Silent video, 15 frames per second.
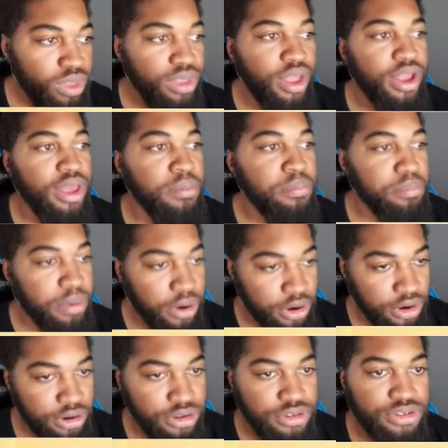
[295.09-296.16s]
like a
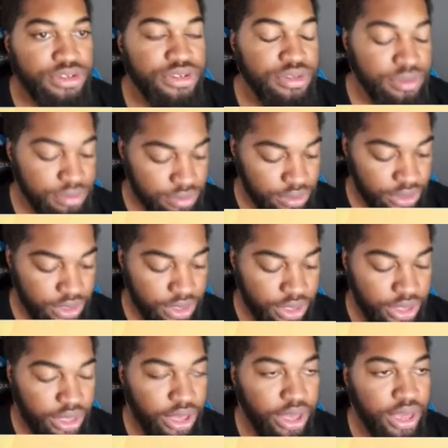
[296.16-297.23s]
purse,
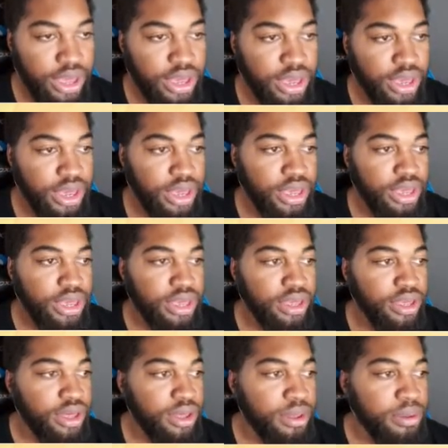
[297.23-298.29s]
a
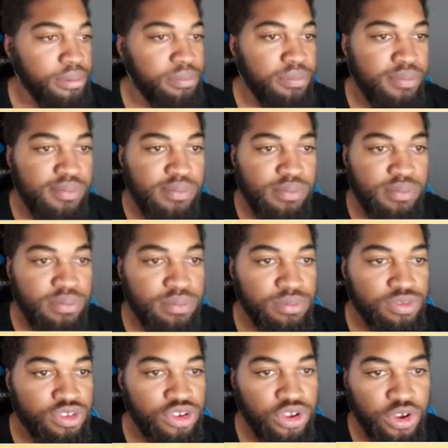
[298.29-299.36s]
um,
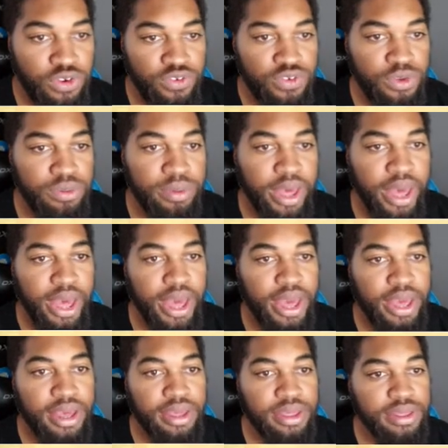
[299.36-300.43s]
tofu
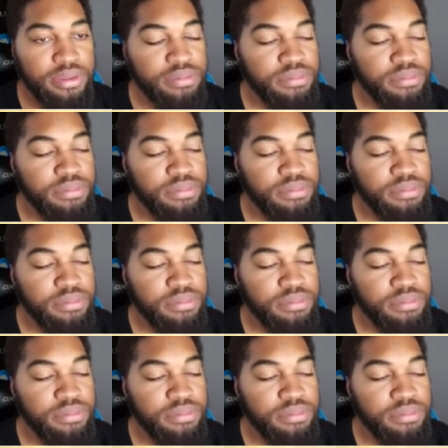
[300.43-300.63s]
bag,